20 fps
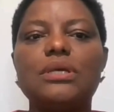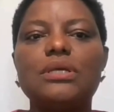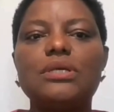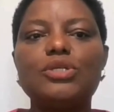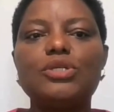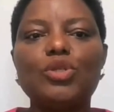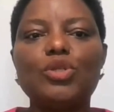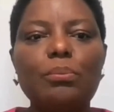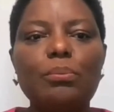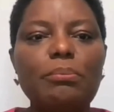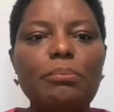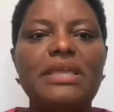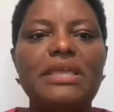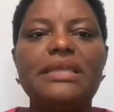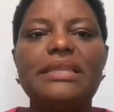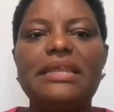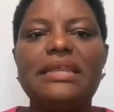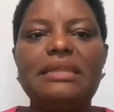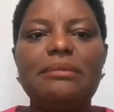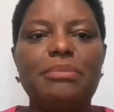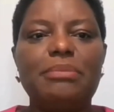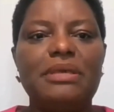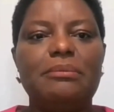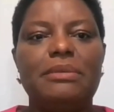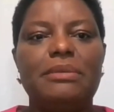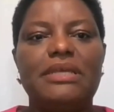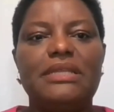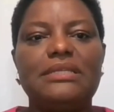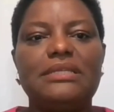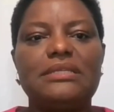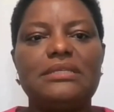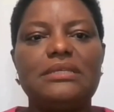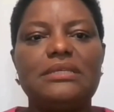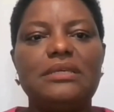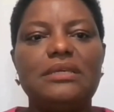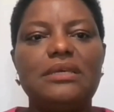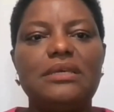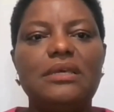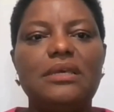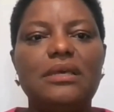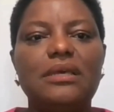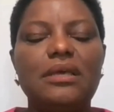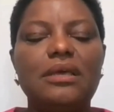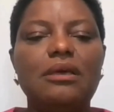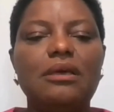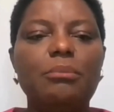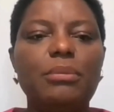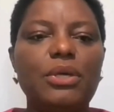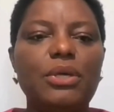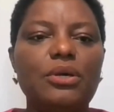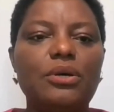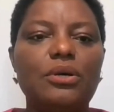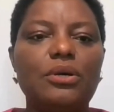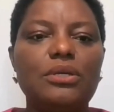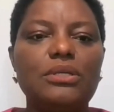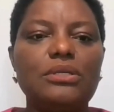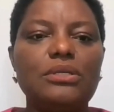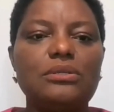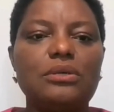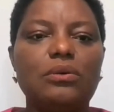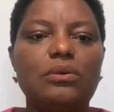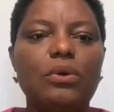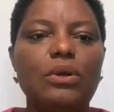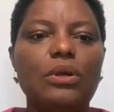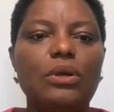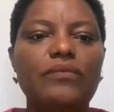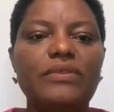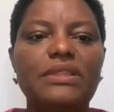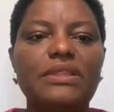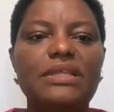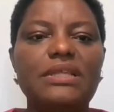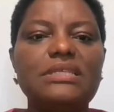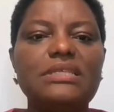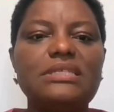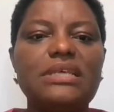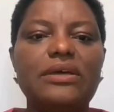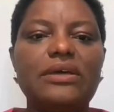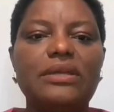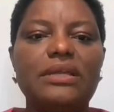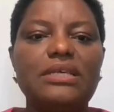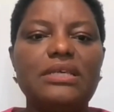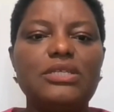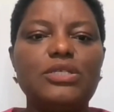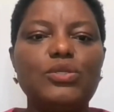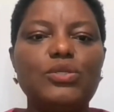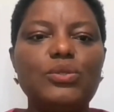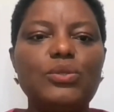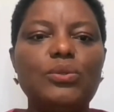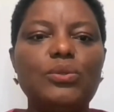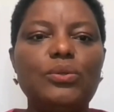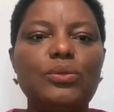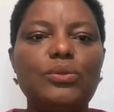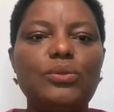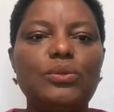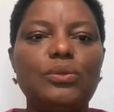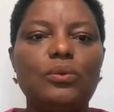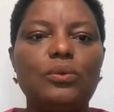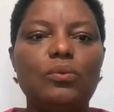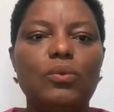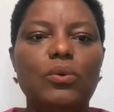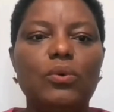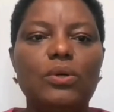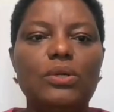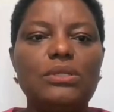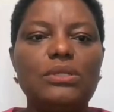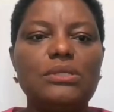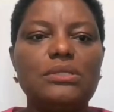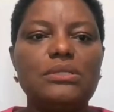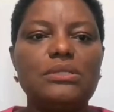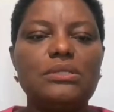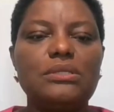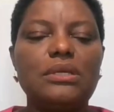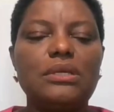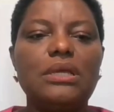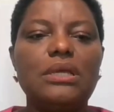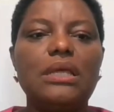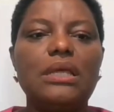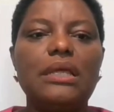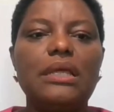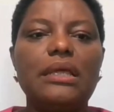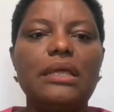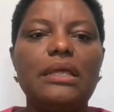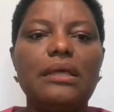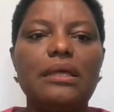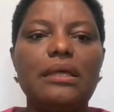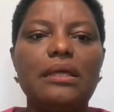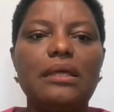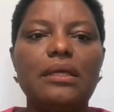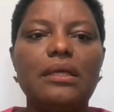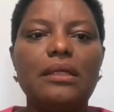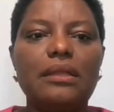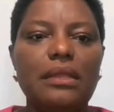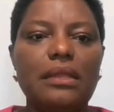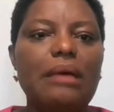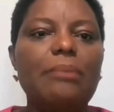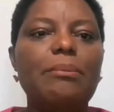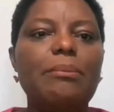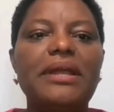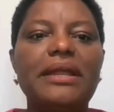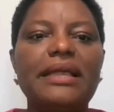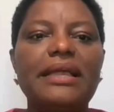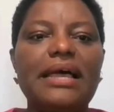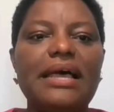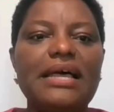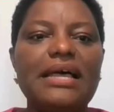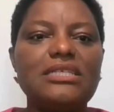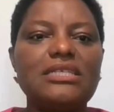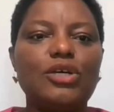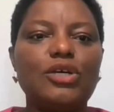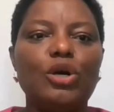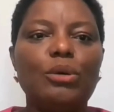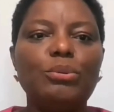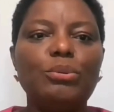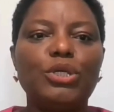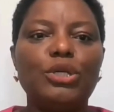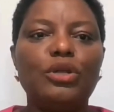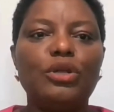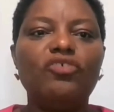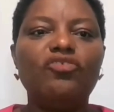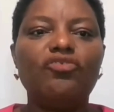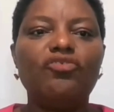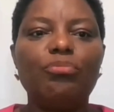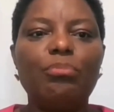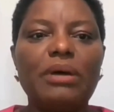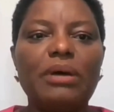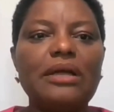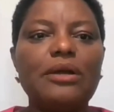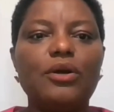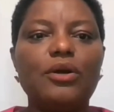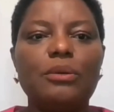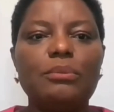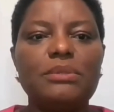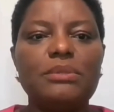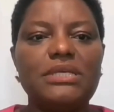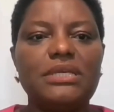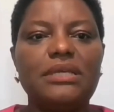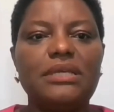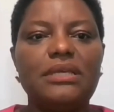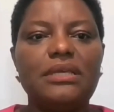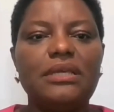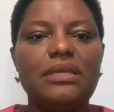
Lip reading: stop making any payments because one of the things I understood was America has the option of bankruptcy.